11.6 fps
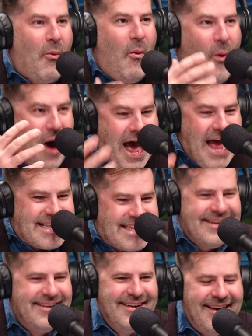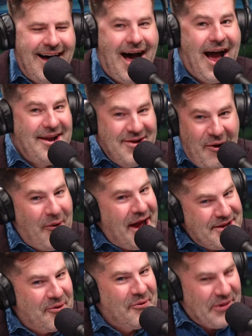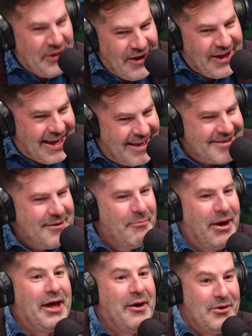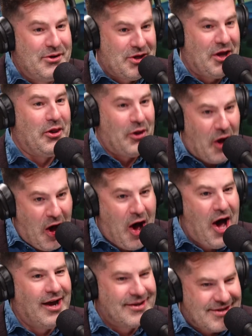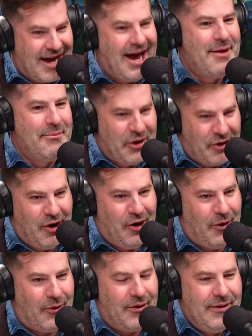What? I know I don't look it, but it was a long time ago.